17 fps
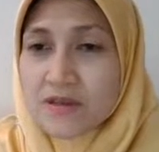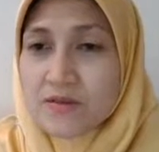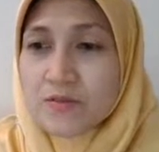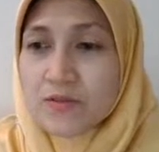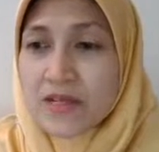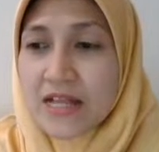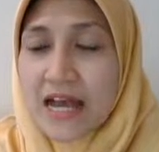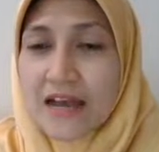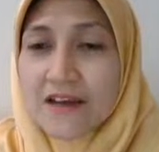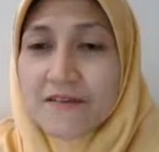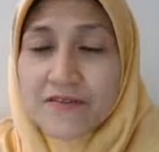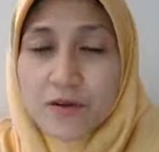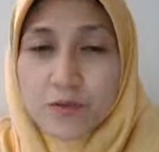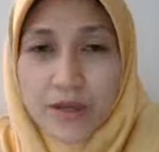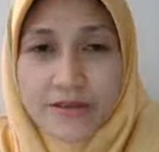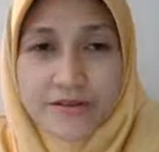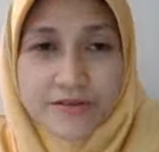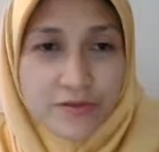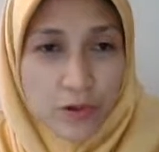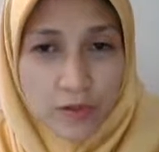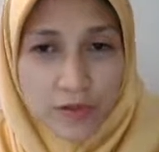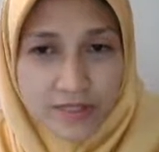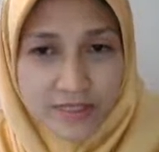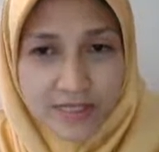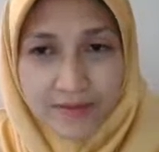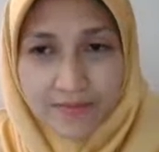will have the
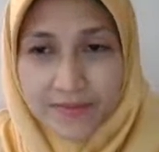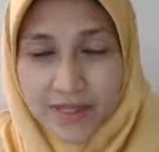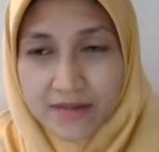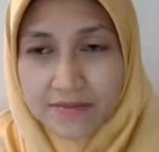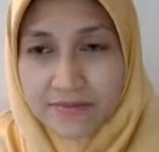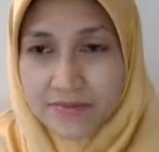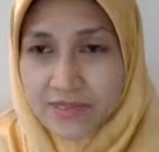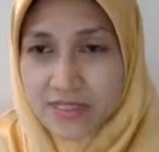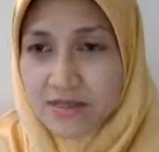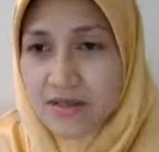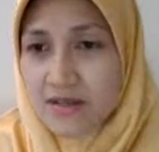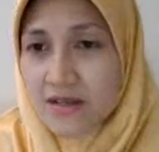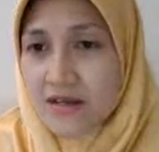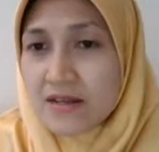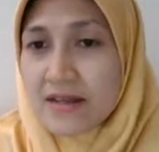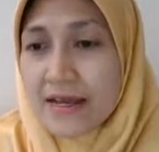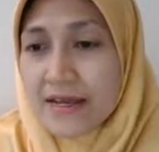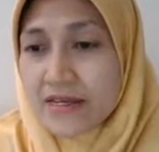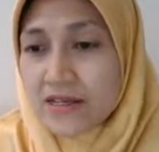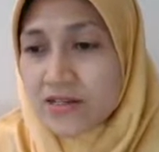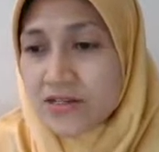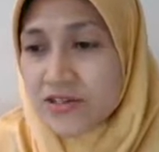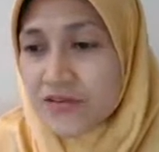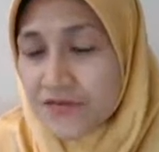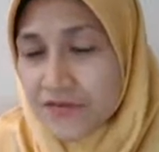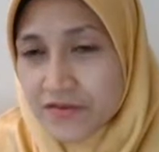withdrawal symptoms like
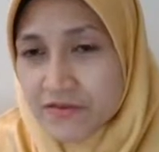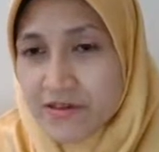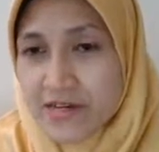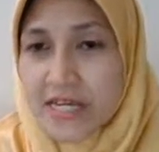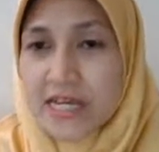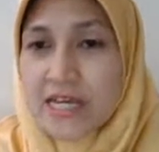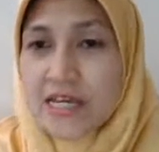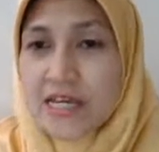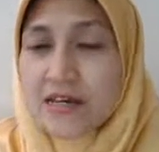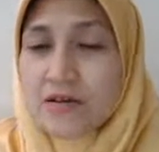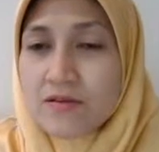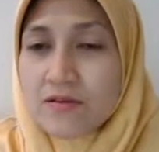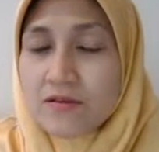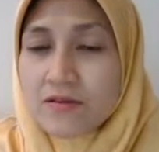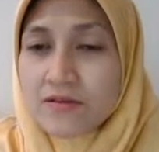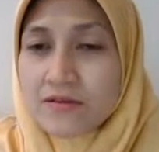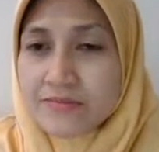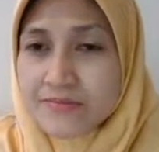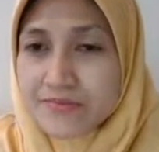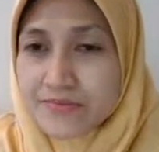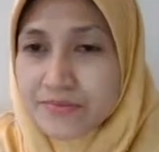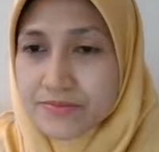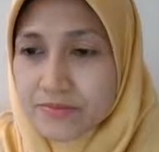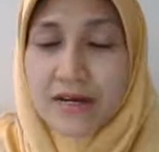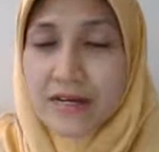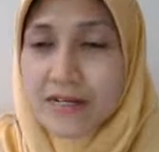shivering or
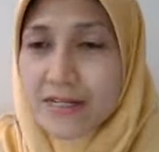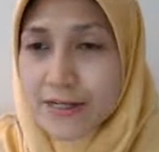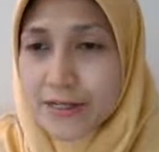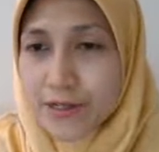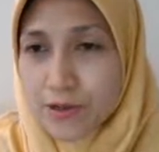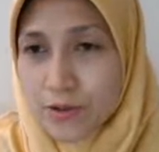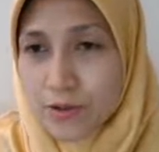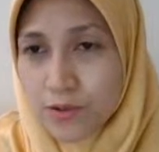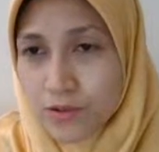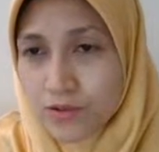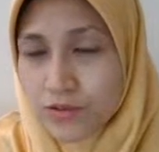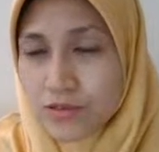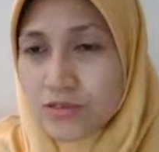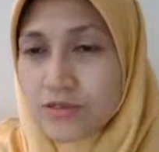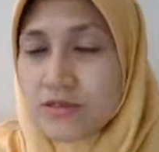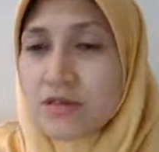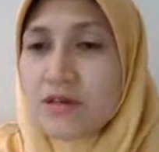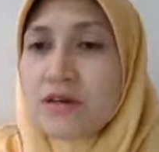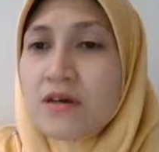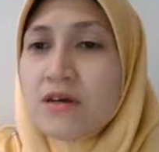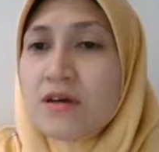runny nose,